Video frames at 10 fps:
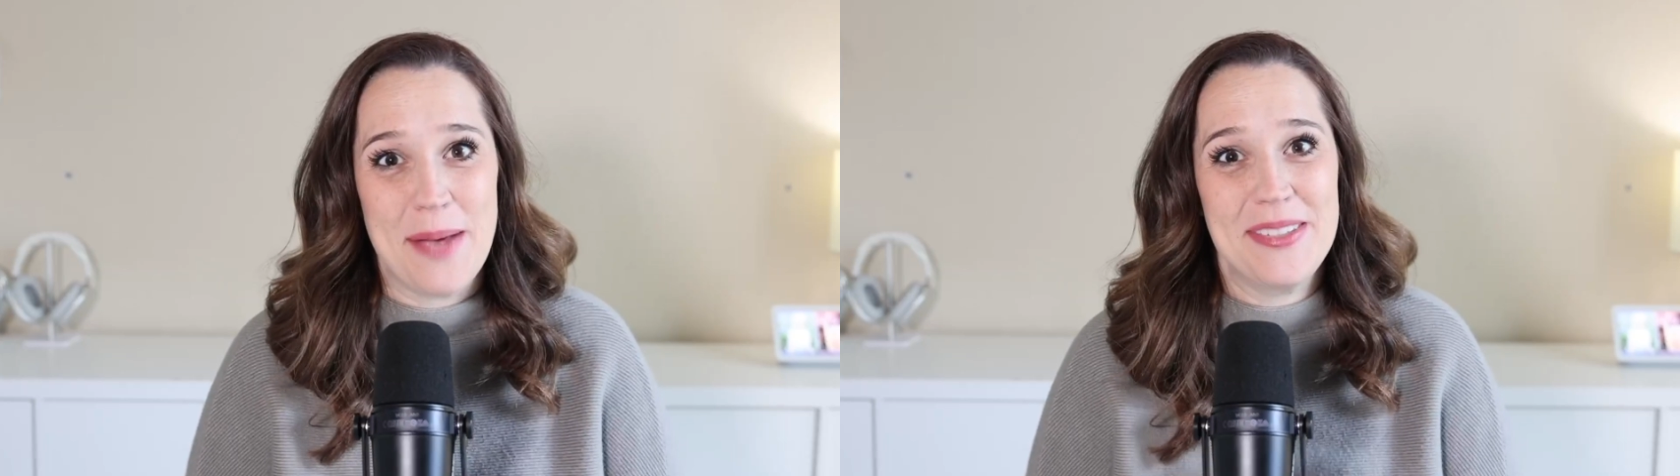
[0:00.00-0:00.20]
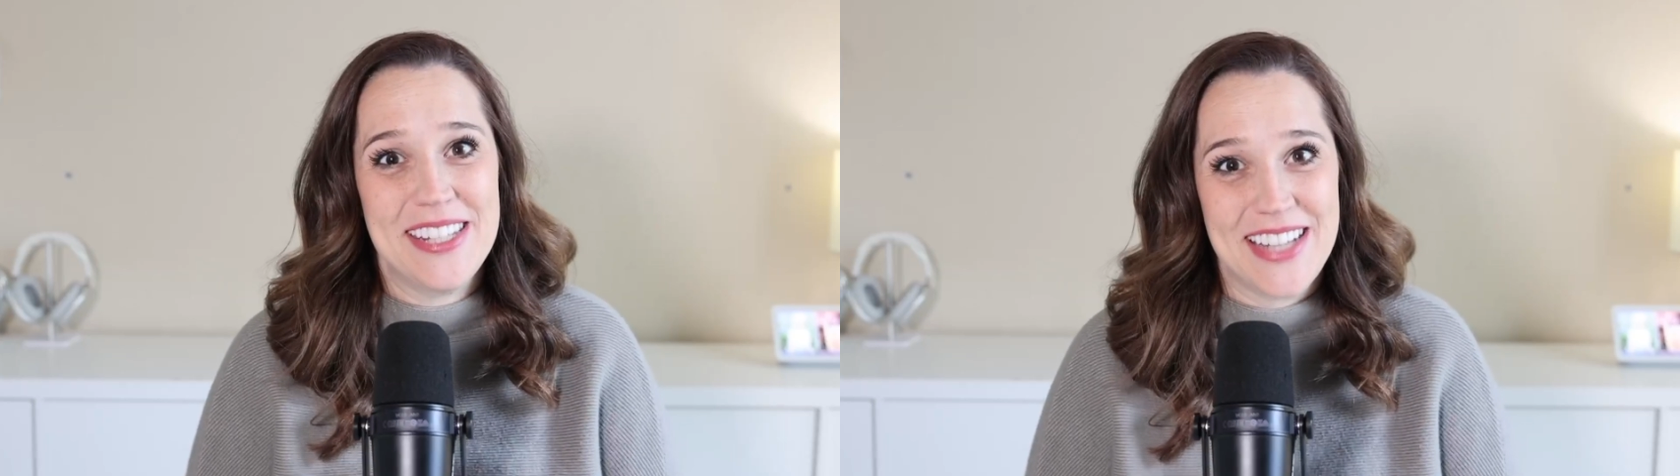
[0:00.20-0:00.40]

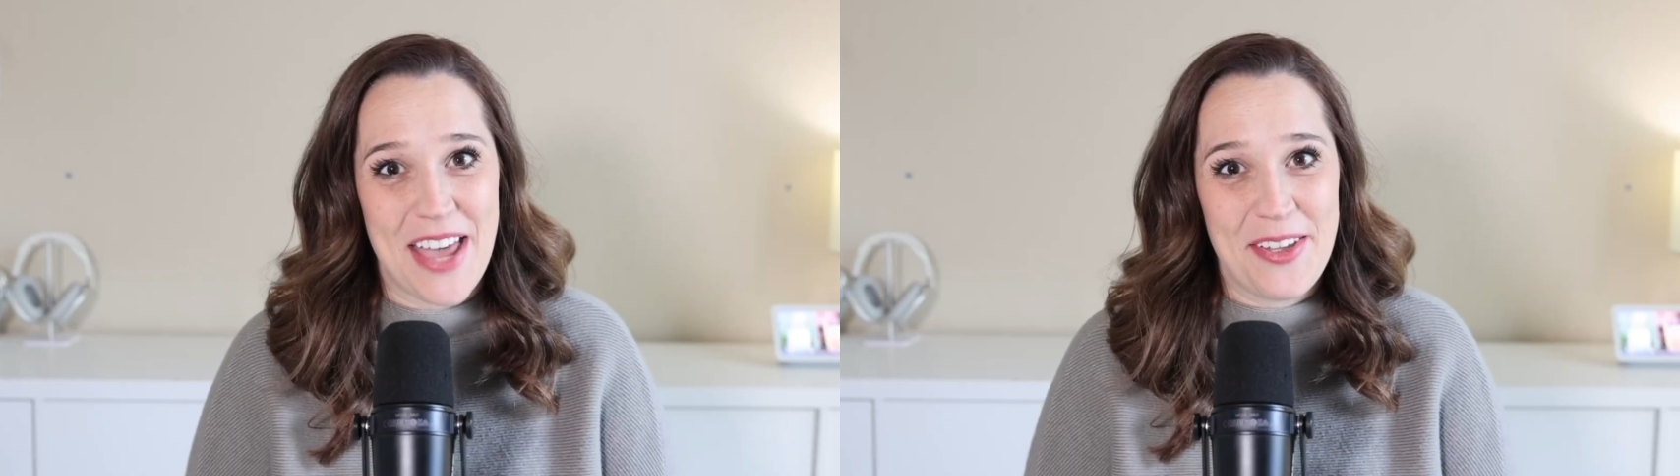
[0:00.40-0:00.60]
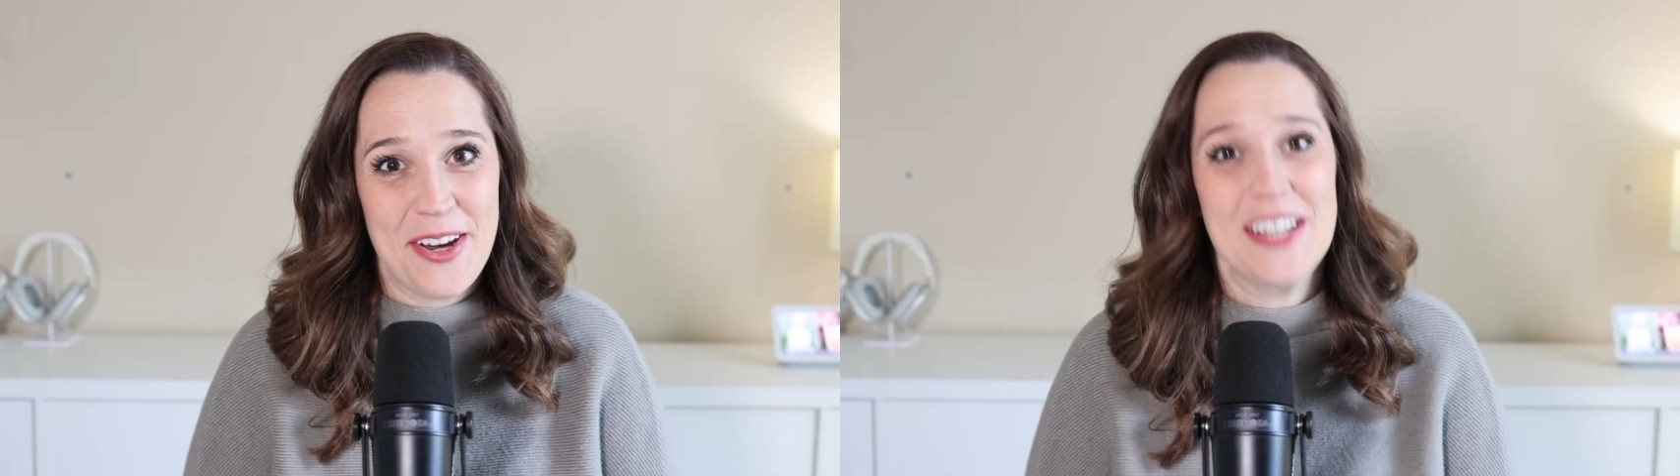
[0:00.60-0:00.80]

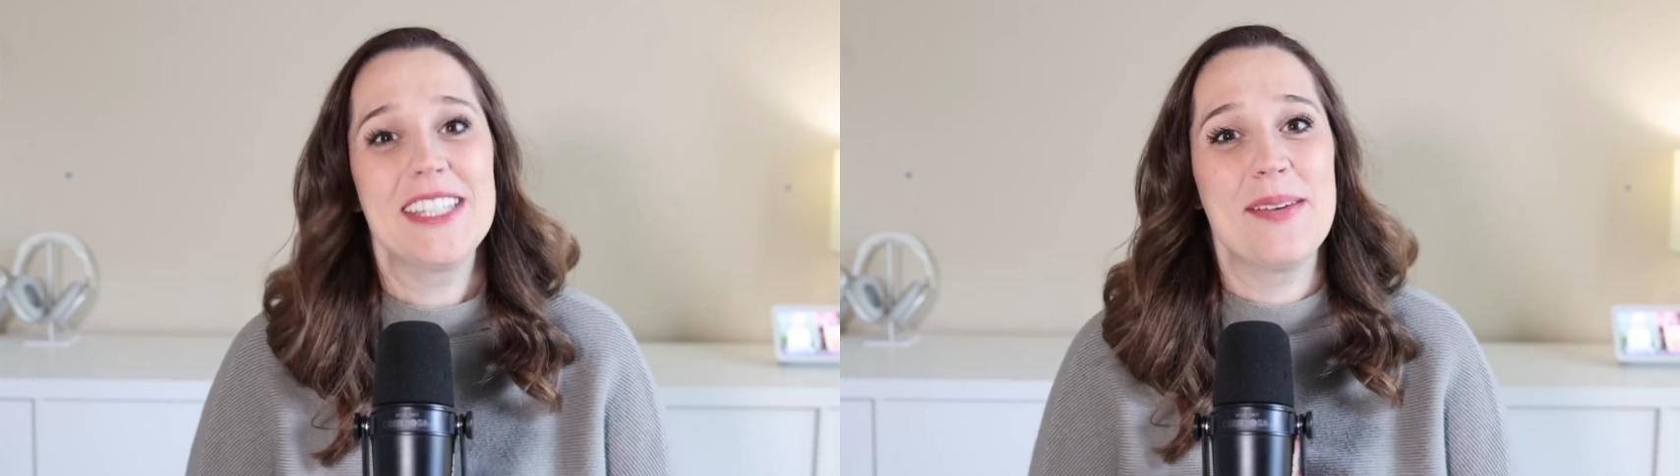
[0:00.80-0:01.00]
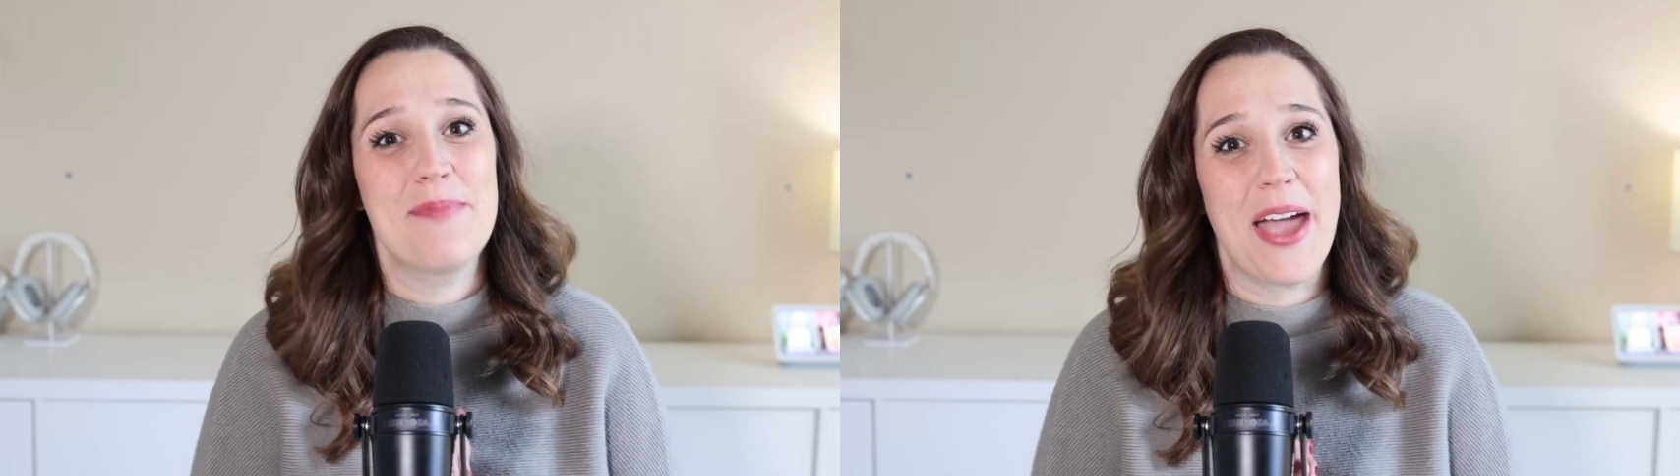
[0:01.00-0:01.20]
together to
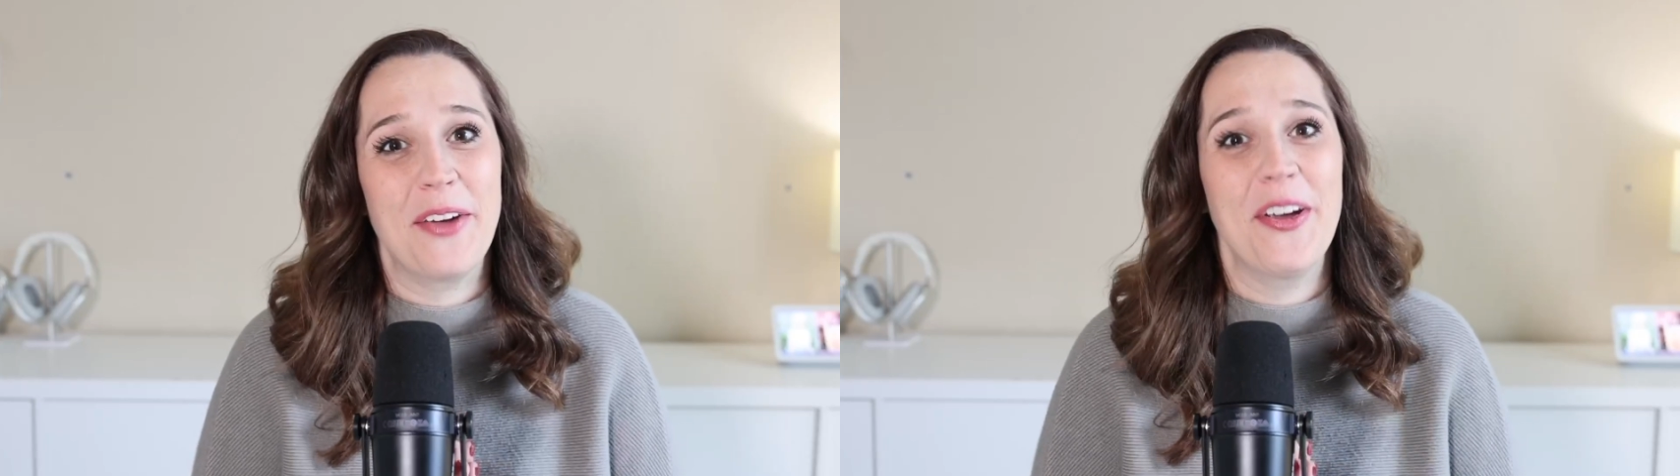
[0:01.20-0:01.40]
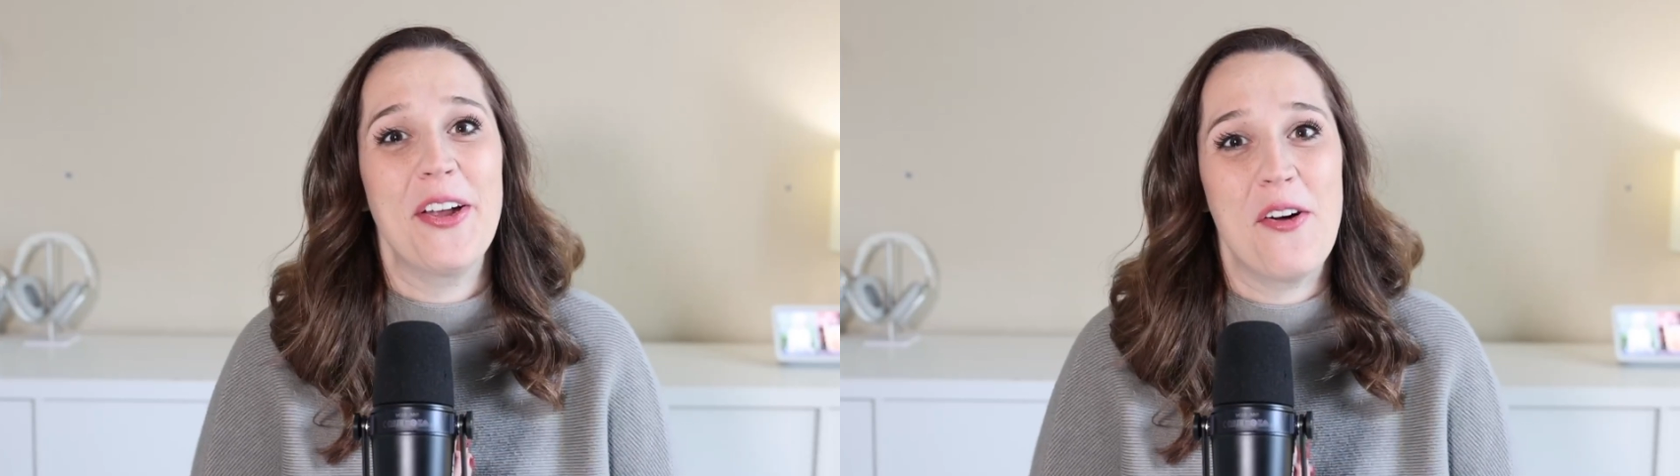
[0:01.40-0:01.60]
migrate
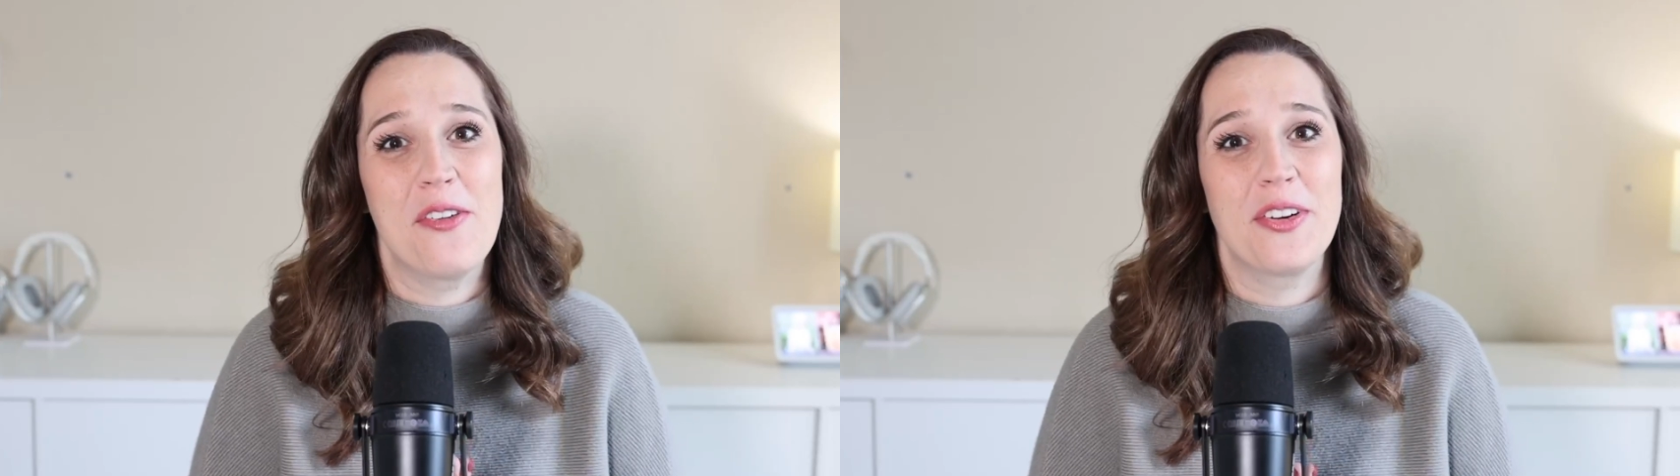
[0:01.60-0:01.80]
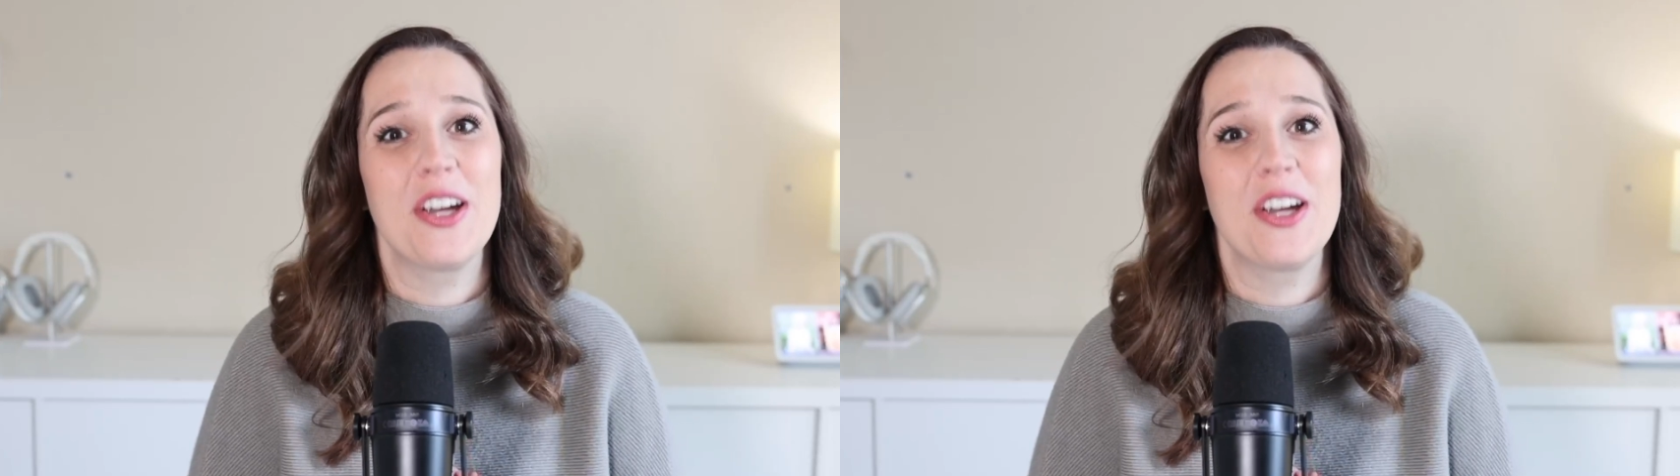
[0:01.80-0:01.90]
over